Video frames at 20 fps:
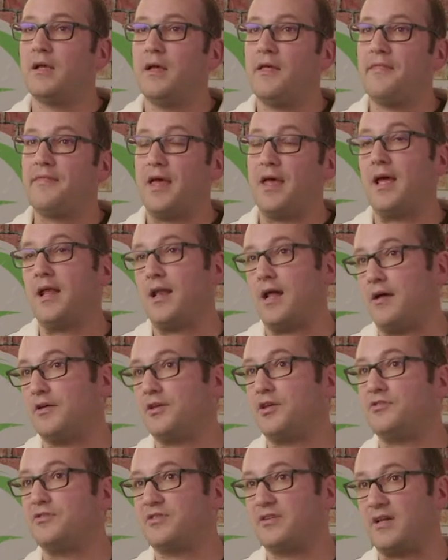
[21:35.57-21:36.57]
then I'll
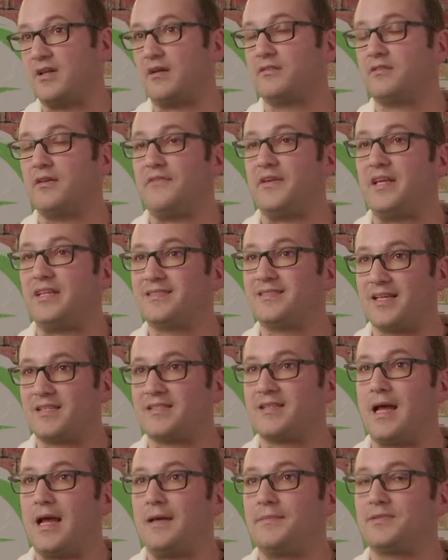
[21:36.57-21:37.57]
use a delta V six
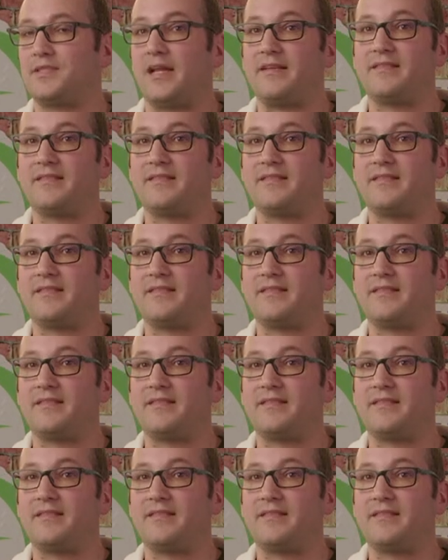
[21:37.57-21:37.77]
times a day,